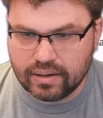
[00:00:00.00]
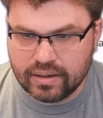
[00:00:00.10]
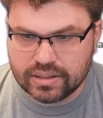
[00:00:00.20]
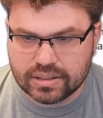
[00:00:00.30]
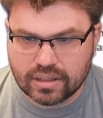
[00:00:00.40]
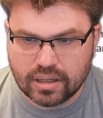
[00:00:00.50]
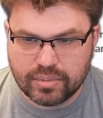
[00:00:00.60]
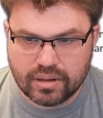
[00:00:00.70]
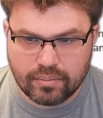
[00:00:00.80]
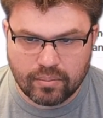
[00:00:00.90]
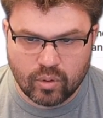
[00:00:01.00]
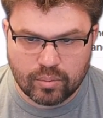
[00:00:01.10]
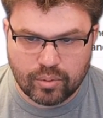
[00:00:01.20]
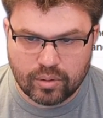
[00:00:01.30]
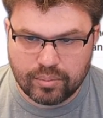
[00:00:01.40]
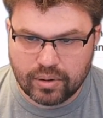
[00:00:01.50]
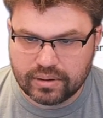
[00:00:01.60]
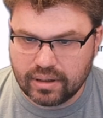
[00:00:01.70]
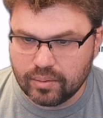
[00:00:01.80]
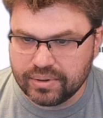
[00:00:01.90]
This is going to be the more important part,
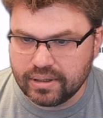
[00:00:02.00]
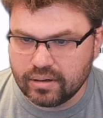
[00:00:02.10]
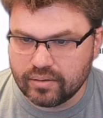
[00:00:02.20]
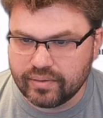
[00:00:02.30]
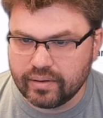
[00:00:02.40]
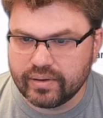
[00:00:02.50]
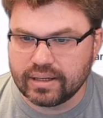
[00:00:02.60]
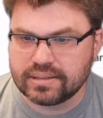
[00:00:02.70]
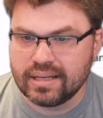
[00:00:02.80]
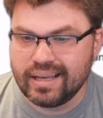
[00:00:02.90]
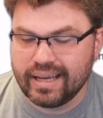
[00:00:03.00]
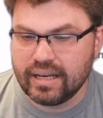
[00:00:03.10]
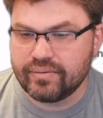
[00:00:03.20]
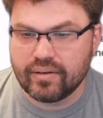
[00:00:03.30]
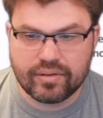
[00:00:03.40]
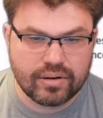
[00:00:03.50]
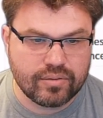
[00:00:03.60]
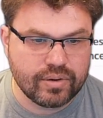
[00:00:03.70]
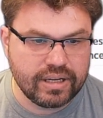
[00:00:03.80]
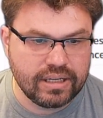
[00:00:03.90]
the L P D D R five X eighty-five
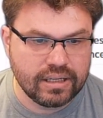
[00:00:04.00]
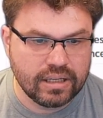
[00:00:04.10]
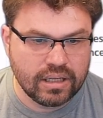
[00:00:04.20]
thirty-three.